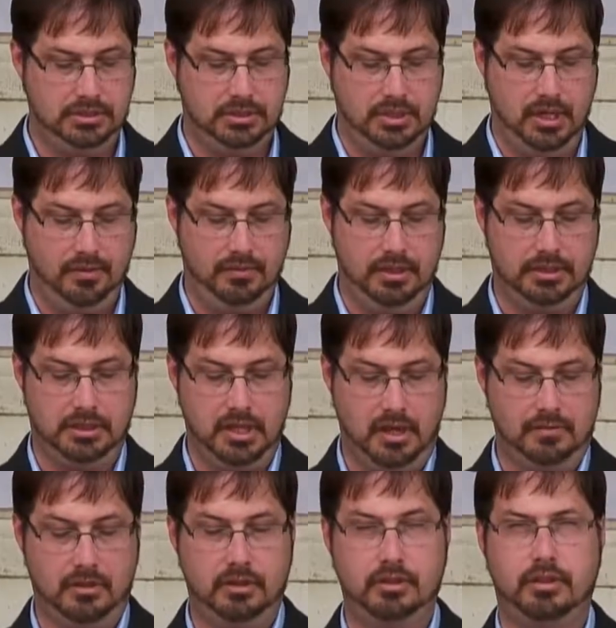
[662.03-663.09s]
that I've
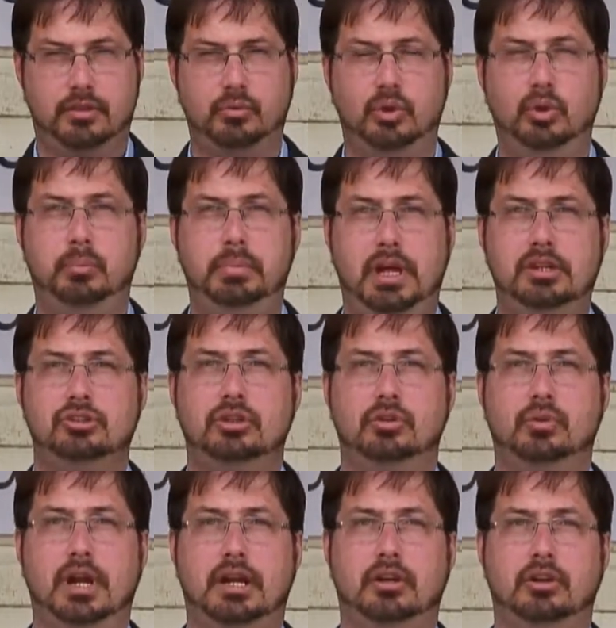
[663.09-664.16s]
uncovered through pension
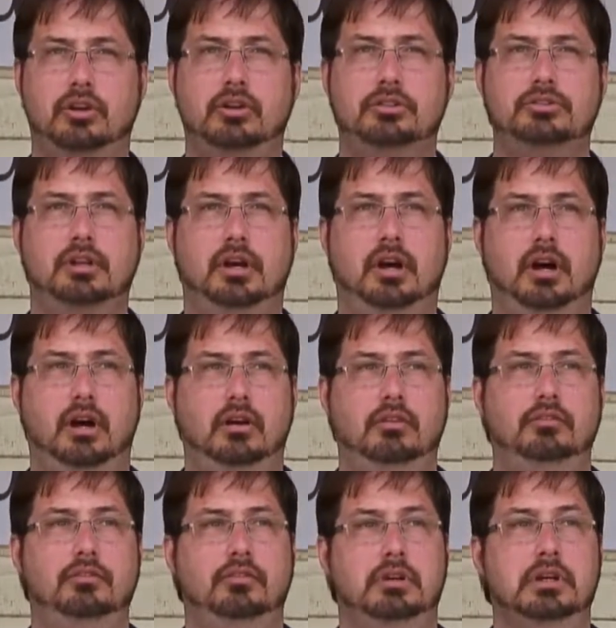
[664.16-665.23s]
records
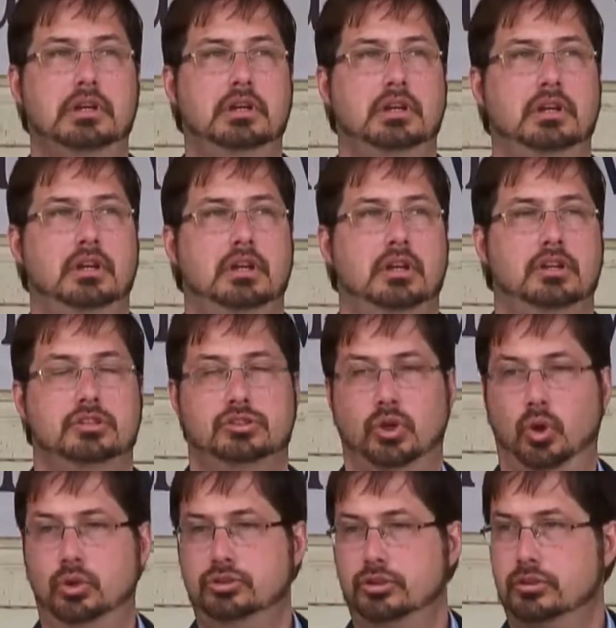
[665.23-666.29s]
of
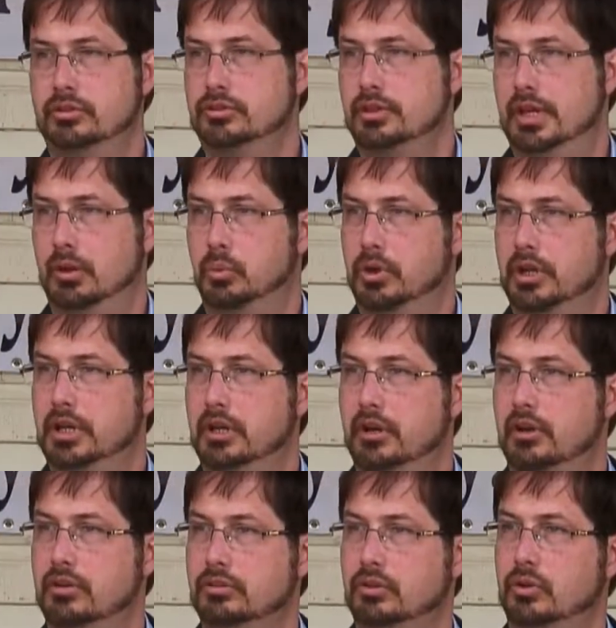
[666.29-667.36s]
soldiers that were
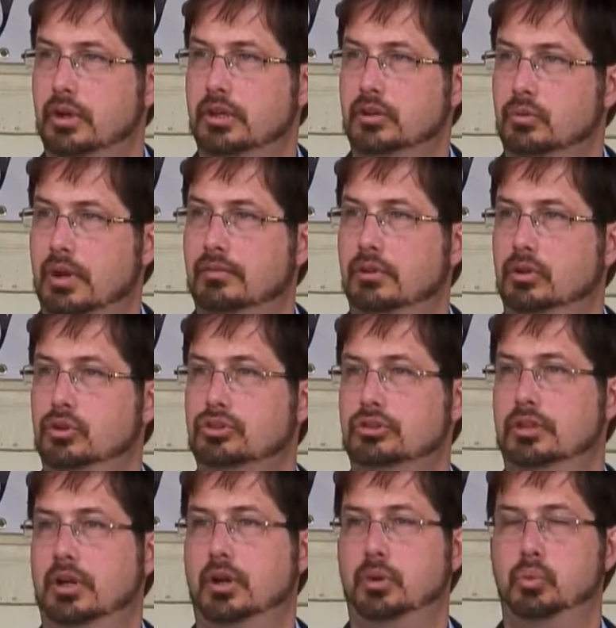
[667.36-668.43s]
here during the
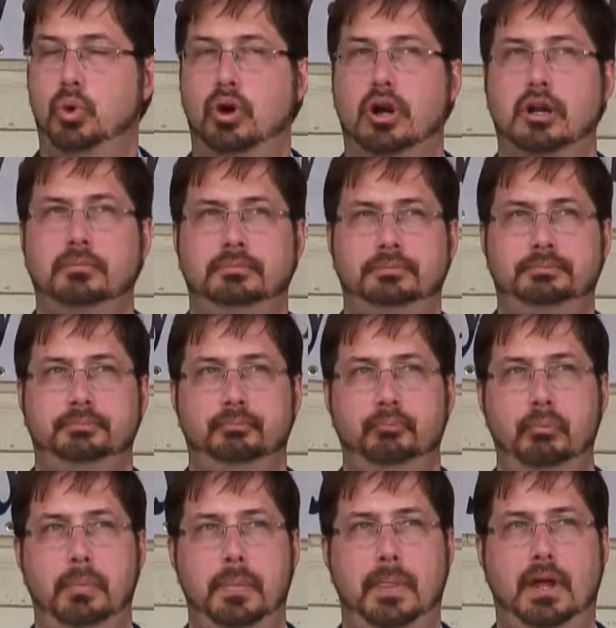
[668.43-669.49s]
Revolutionary War,
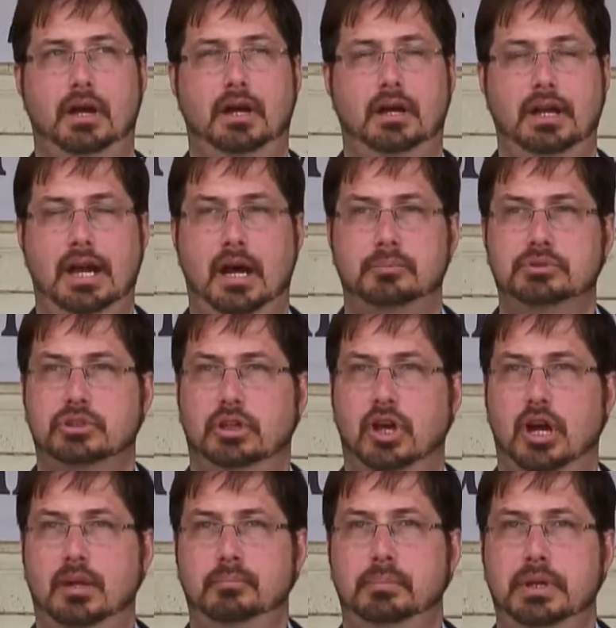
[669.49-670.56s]

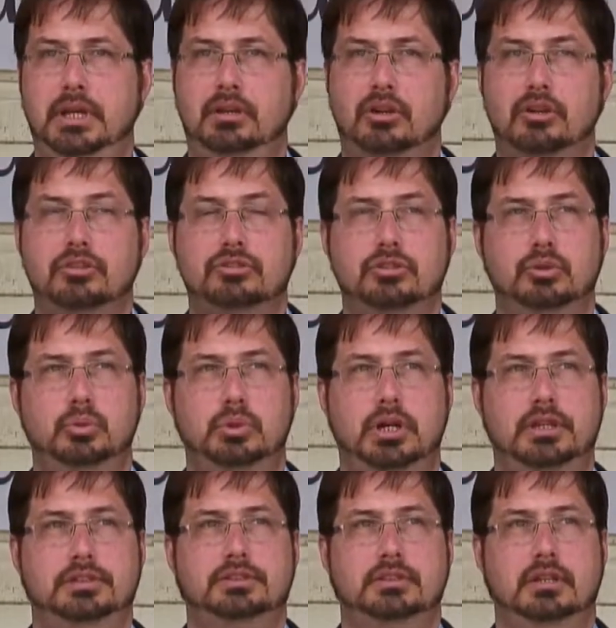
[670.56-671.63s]
Absalom Peters, who
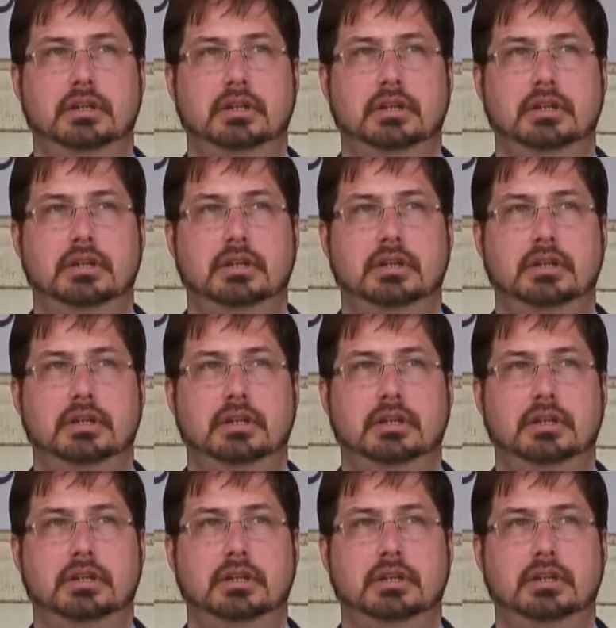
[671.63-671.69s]
was